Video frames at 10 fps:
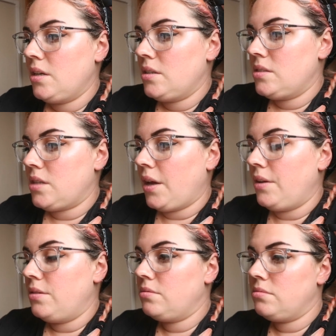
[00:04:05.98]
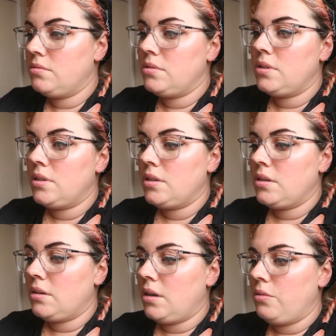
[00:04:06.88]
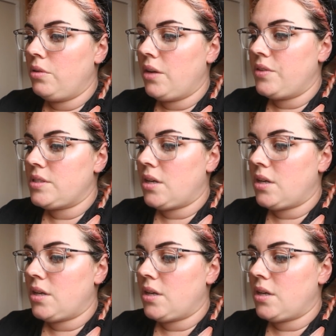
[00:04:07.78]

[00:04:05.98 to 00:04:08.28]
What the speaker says: So I will give this